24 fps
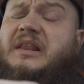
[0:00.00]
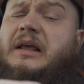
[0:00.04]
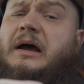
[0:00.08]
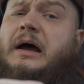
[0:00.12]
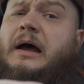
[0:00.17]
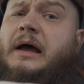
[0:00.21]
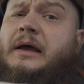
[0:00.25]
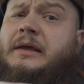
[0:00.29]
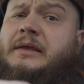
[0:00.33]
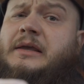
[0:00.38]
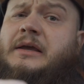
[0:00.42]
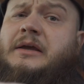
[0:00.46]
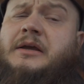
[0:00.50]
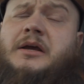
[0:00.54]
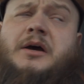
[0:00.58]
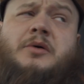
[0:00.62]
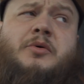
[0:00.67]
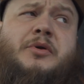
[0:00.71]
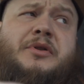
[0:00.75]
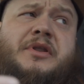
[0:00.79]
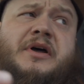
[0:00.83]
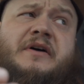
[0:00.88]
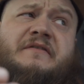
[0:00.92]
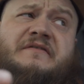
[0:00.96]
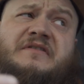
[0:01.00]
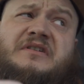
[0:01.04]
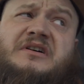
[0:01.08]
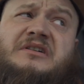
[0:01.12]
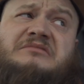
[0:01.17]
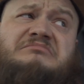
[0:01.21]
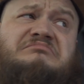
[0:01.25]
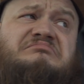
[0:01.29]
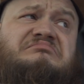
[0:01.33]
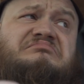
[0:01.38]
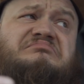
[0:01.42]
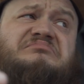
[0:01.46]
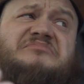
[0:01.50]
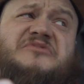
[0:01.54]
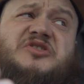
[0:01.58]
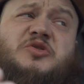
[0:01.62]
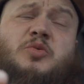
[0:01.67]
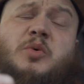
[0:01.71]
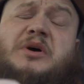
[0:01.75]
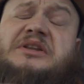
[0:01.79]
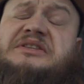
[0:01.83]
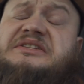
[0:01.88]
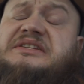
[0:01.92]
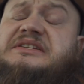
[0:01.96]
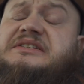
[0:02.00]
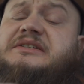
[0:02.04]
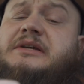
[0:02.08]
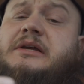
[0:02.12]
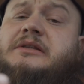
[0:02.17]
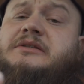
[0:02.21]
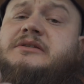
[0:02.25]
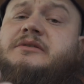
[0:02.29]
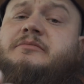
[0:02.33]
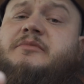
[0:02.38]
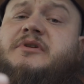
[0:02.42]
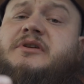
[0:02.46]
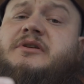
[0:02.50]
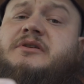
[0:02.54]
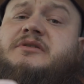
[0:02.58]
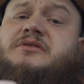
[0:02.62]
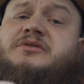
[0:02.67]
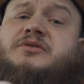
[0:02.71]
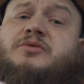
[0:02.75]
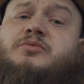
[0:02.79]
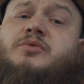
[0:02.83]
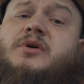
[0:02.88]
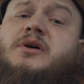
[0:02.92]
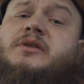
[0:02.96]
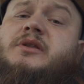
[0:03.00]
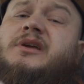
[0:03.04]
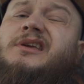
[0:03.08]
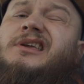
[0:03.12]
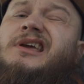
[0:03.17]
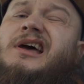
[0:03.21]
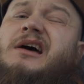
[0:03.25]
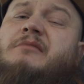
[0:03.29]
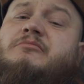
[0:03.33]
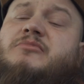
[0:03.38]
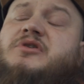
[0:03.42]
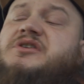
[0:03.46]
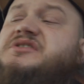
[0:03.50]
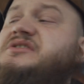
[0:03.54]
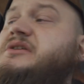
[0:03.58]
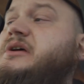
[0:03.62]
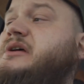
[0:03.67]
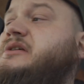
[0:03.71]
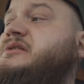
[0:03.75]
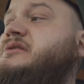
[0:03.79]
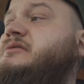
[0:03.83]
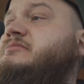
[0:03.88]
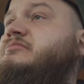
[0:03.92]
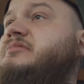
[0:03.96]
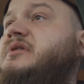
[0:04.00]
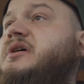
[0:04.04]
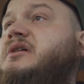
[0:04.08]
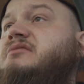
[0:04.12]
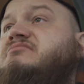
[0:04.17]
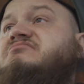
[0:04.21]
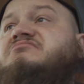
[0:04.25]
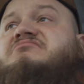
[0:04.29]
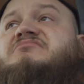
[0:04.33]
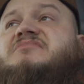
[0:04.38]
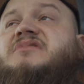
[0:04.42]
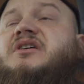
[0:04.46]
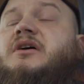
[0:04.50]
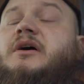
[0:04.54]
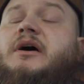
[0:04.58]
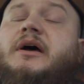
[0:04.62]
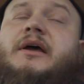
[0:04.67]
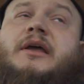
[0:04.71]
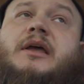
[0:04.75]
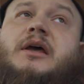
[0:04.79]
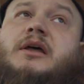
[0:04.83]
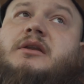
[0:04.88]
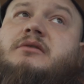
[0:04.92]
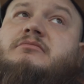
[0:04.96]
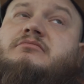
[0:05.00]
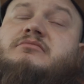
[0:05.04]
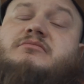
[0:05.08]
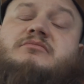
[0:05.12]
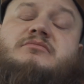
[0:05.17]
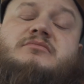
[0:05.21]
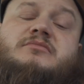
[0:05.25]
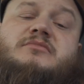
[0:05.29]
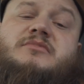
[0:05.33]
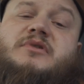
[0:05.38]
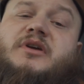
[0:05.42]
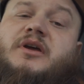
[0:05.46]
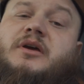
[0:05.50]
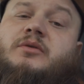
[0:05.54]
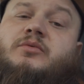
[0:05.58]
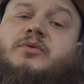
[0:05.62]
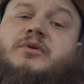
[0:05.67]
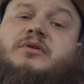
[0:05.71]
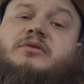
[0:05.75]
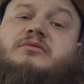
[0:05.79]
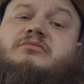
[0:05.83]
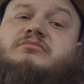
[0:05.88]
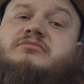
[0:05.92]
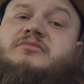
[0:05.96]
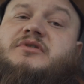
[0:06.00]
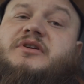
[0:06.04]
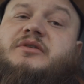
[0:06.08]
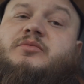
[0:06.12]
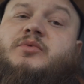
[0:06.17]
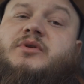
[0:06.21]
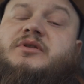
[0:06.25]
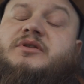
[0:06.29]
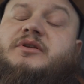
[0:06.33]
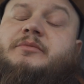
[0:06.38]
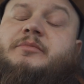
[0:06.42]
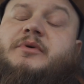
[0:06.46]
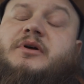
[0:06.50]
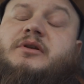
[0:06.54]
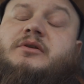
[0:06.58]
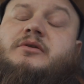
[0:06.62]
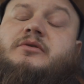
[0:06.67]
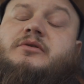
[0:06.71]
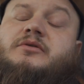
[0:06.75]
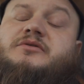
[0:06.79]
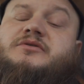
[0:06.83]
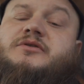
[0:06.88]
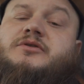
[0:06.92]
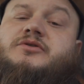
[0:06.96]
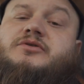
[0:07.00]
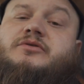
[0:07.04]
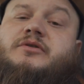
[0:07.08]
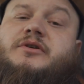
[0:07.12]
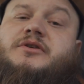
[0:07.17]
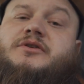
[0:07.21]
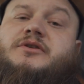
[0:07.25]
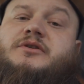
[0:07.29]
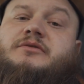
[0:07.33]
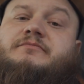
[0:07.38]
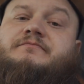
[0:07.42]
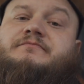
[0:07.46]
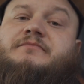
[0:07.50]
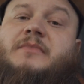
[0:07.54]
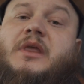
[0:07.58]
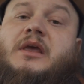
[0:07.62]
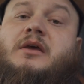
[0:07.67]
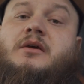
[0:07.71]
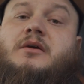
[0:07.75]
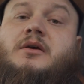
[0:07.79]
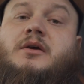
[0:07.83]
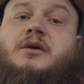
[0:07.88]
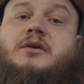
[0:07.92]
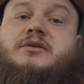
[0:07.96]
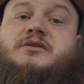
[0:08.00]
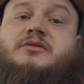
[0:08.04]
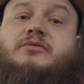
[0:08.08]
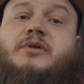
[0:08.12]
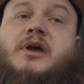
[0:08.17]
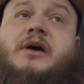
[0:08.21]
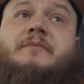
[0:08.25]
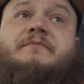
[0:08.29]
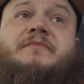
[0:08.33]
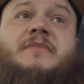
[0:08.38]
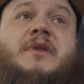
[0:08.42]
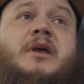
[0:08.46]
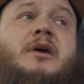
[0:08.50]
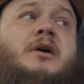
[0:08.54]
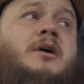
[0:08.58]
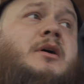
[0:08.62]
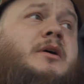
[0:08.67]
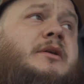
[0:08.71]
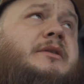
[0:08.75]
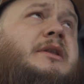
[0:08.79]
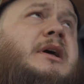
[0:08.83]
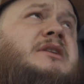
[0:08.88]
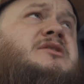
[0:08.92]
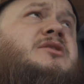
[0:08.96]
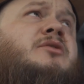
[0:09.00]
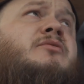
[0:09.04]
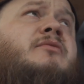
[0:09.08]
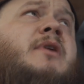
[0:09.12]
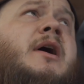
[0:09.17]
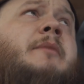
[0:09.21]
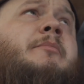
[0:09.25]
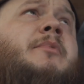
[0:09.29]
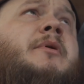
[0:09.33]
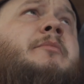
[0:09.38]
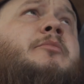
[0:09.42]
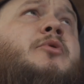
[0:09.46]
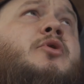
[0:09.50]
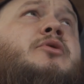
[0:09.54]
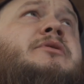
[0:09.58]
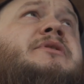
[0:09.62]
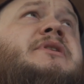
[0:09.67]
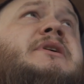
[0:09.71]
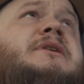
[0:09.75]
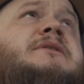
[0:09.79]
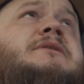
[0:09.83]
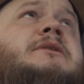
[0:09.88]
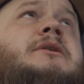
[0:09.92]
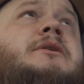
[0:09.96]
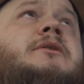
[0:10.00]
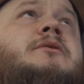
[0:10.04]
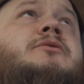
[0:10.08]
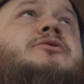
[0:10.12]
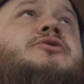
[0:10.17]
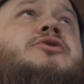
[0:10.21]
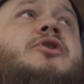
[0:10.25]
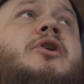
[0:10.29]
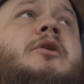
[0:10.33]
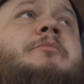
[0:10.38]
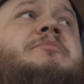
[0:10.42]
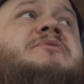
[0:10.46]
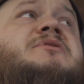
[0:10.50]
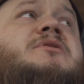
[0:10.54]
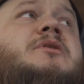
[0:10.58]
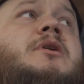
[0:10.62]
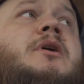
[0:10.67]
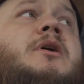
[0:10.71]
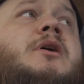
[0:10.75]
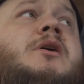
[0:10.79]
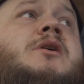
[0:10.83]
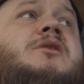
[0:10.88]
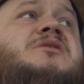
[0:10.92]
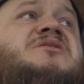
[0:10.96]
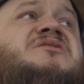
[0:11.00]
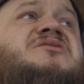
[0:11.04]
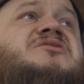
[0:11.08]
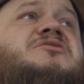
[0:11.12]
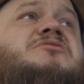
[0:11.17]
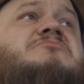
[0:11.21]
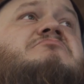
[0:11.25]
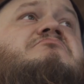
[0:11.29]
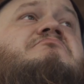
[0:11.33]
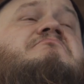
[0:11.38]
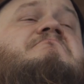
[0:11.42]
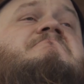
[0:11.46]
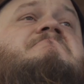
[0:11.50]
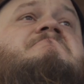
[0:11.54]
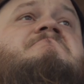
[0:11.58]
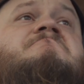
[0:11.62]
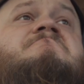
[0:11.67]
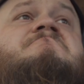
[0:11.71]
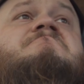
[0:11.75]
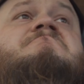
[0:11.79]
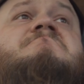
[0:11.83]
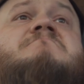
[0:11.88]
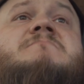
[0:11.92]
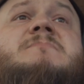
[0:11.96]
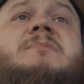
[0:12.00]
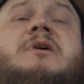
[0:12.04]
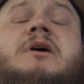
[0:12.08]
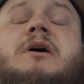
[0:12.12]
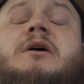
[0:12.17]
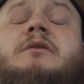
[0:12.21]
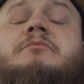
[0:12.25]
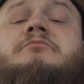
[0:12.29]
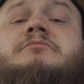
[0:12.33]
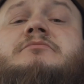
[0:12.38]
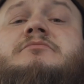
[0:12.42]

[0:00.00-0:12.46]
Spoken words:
I can go another 20 centimeters to what the camera says, but again, it will depend on your situation. So yeah, that's a wrap up on these little jobs, and yeah,